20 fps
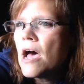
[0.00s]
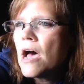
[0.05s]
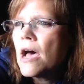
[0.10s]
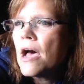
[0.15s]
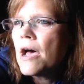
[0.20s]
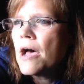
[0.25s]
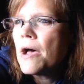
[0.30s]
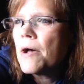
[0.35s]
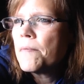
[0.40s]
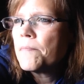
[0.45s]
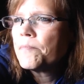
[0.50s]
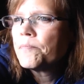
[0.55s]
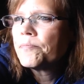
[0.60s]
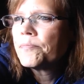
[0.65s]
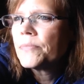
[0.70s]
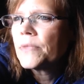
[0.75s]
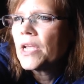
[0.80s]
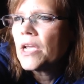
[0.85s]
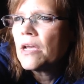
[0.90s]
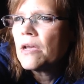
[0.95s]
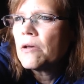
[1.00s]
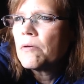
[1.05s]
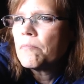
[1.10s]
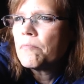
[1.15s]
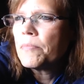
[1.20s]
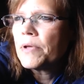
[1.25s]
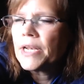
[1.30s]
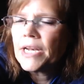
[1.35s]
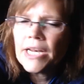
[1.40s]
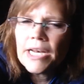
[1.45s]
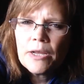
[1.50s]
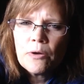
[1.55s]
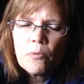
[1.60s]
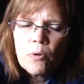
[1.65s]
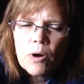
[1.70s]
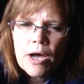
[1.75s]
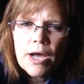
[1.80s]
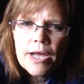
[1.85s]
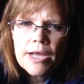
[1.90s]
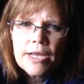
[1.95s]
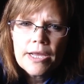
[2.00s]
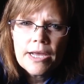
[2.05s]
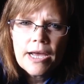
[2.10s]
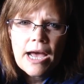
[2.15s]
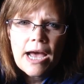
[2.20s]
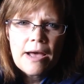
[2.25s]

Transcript: But anyway,